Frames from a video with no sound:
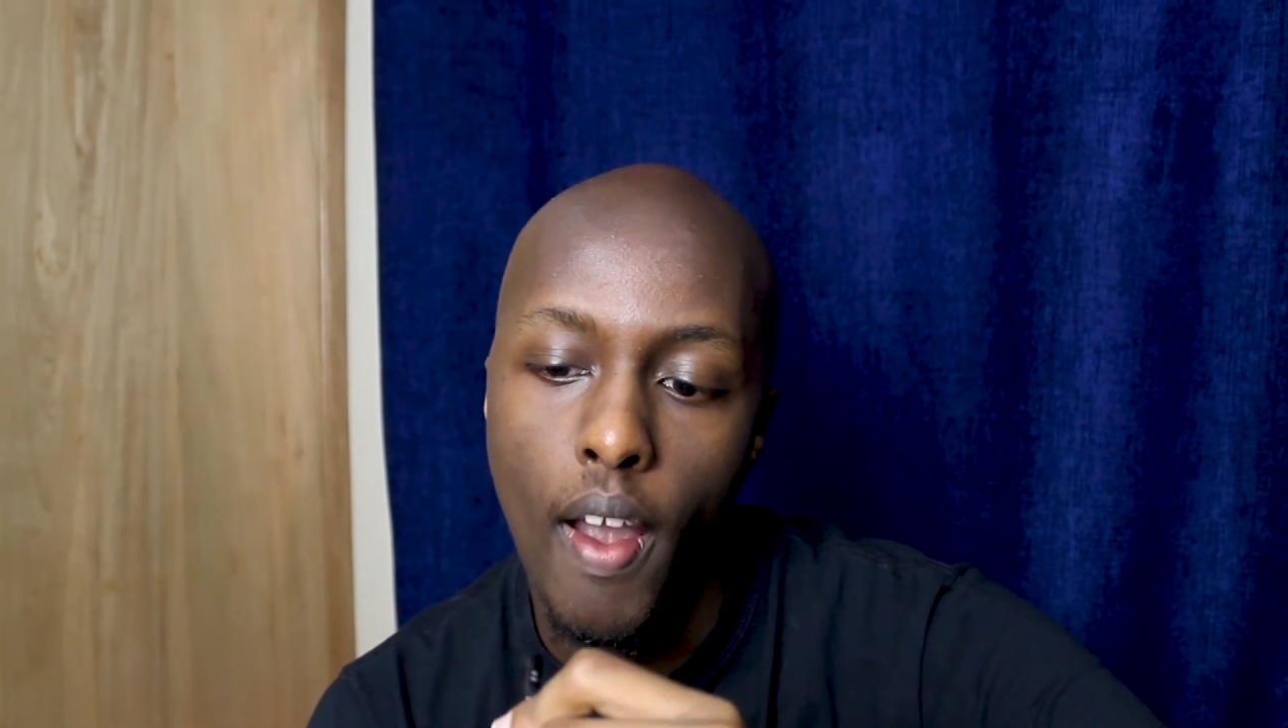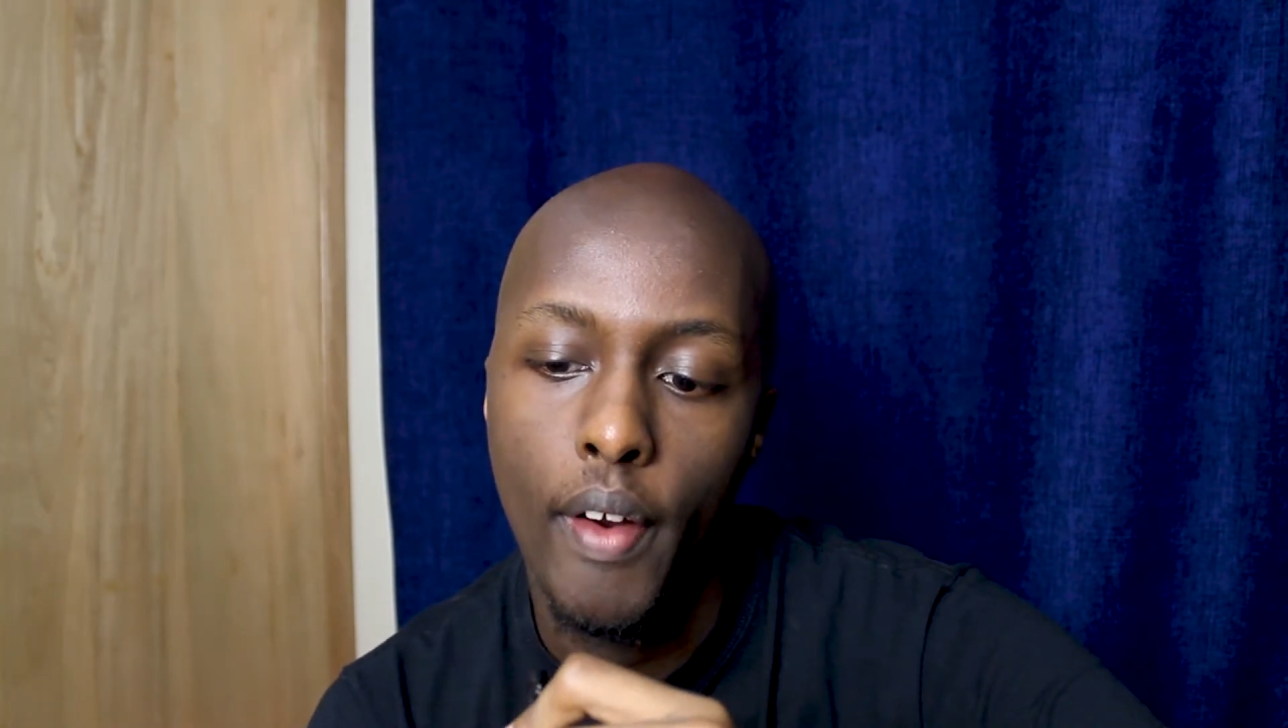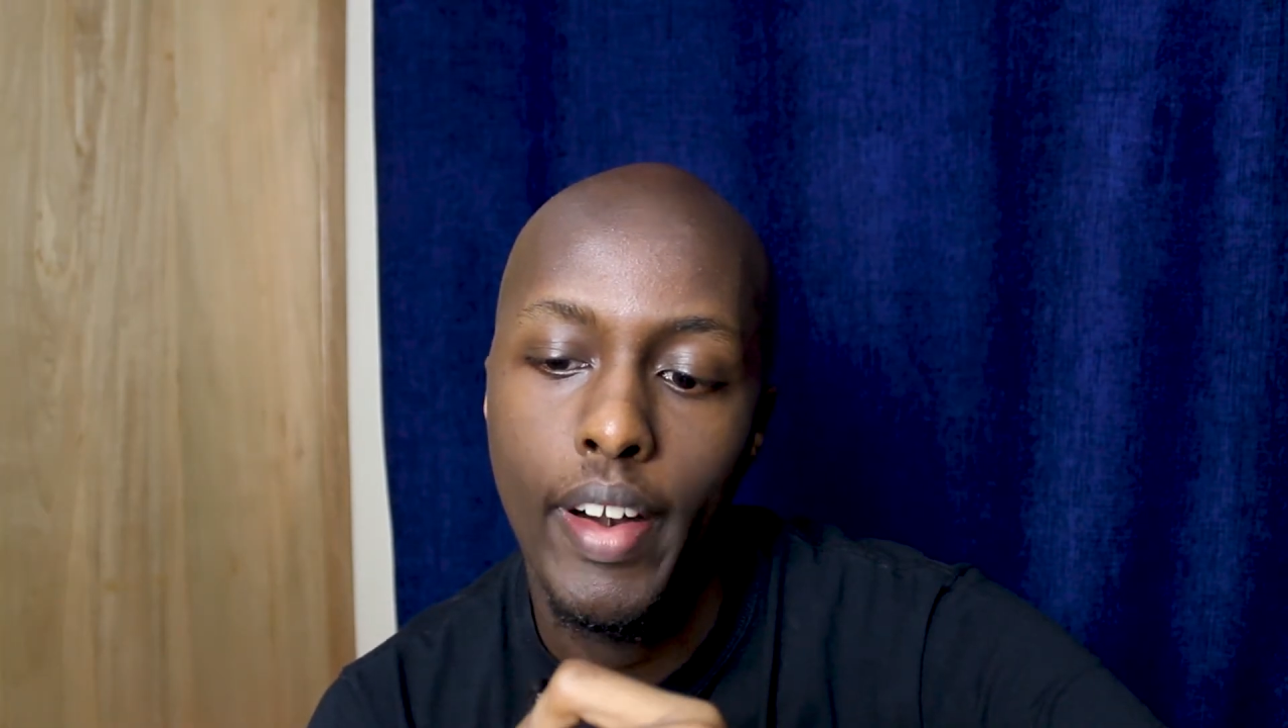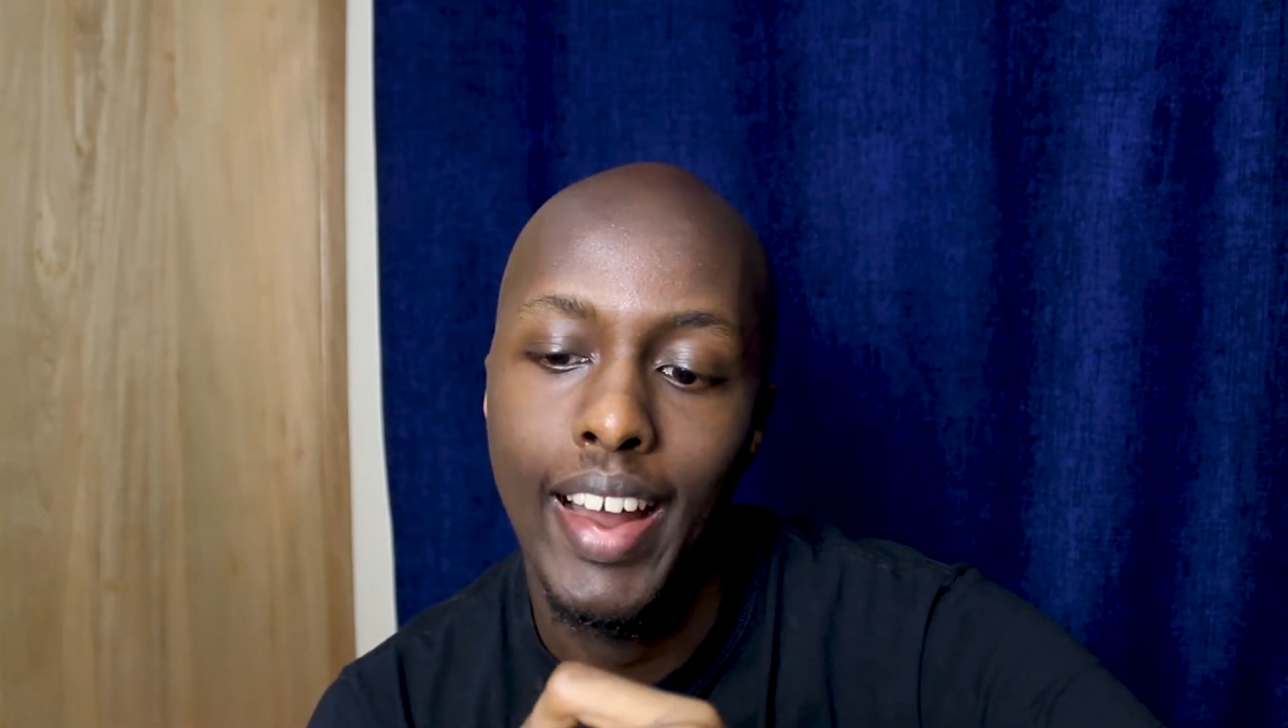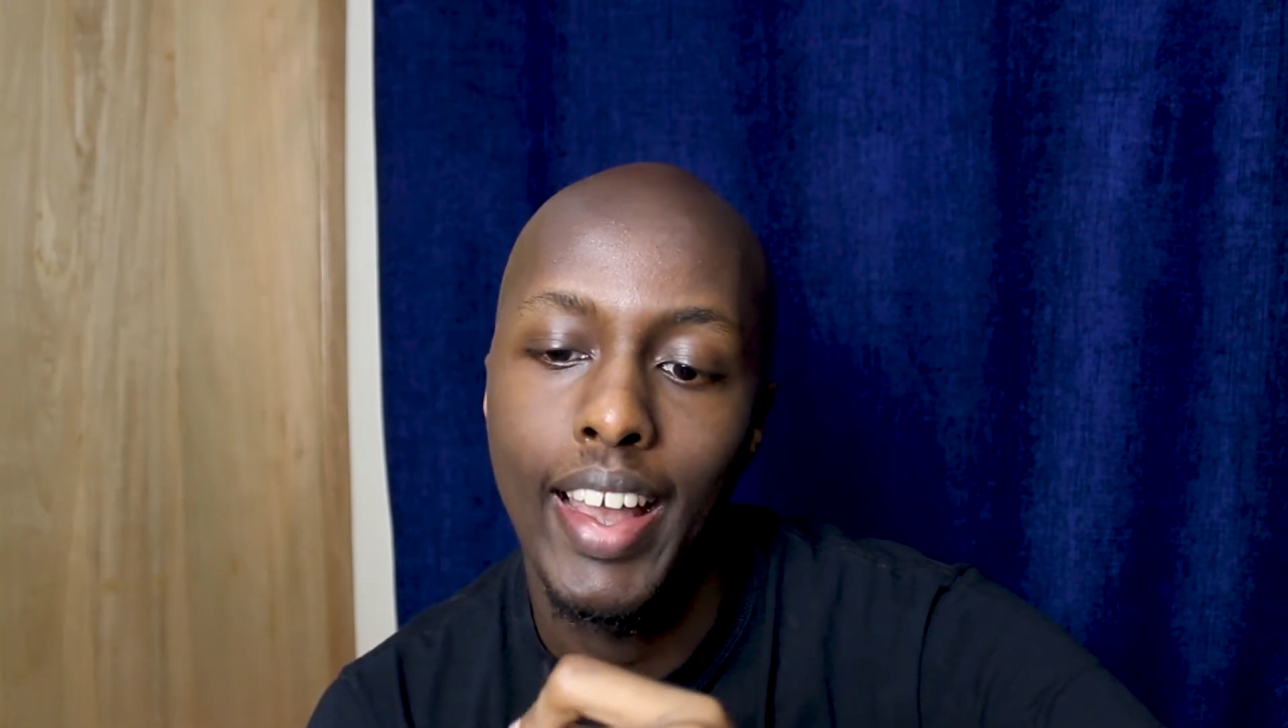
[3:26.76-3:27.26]

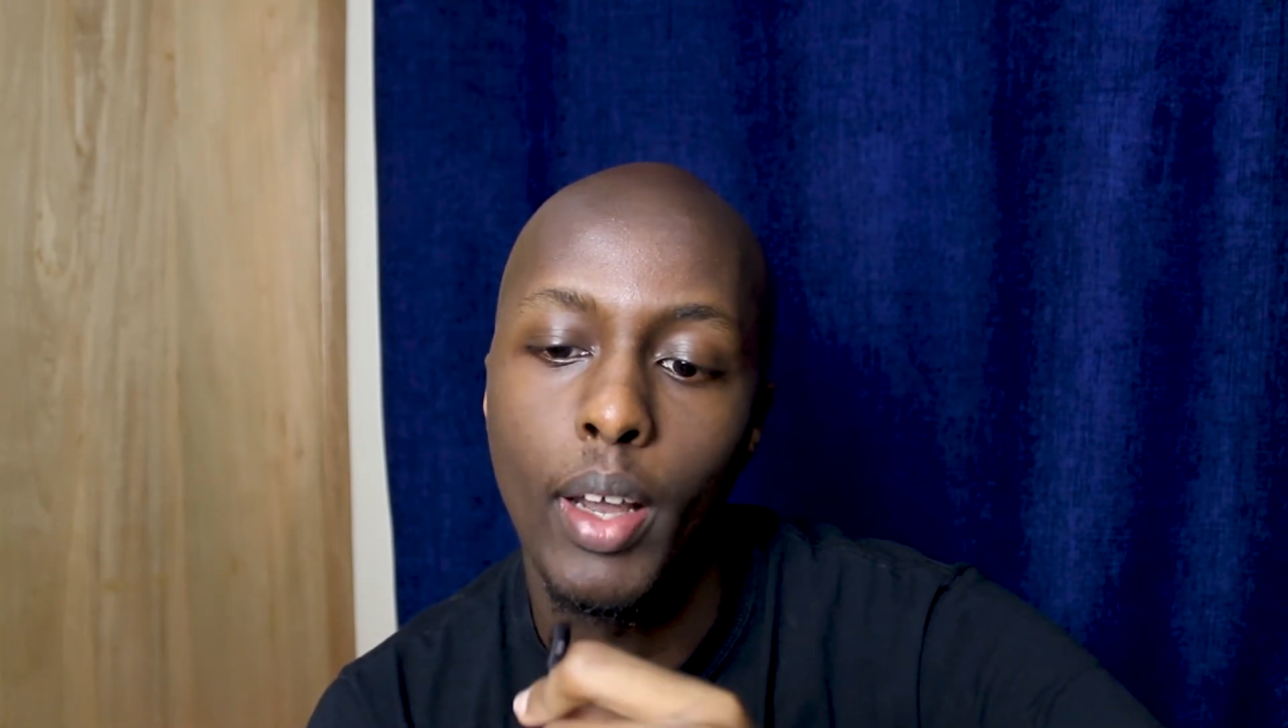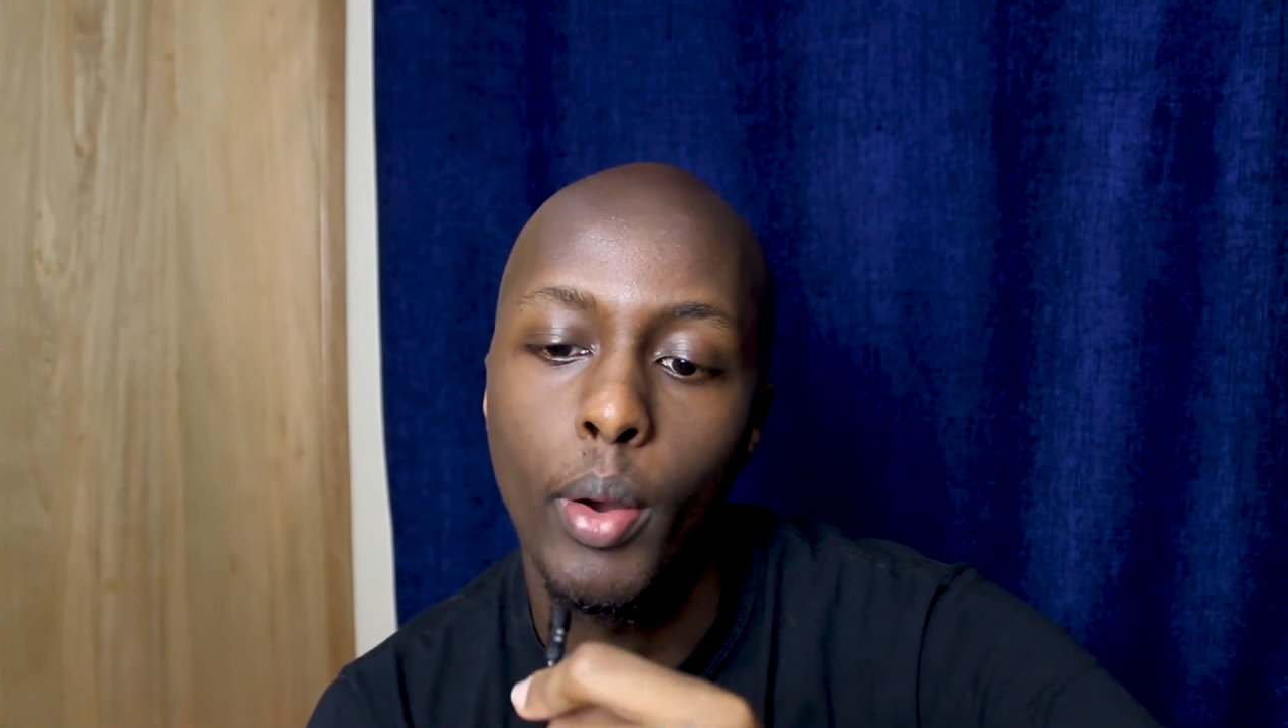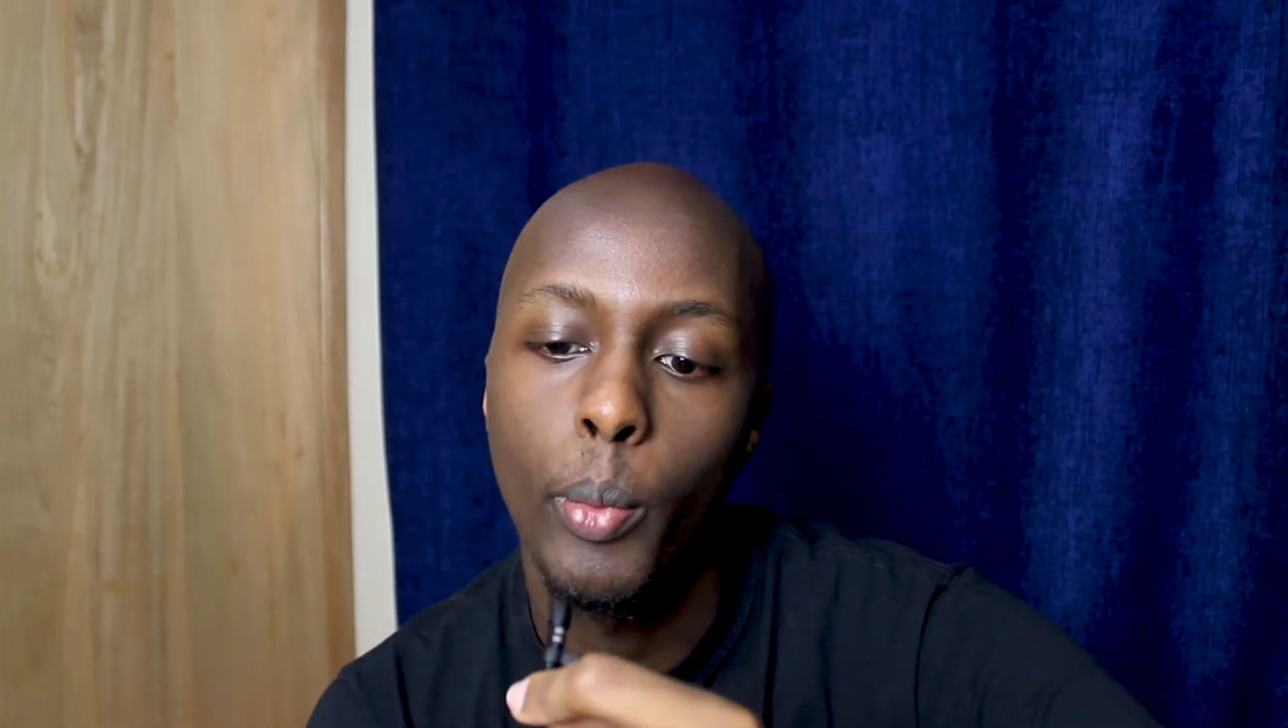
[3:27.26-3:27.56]
are like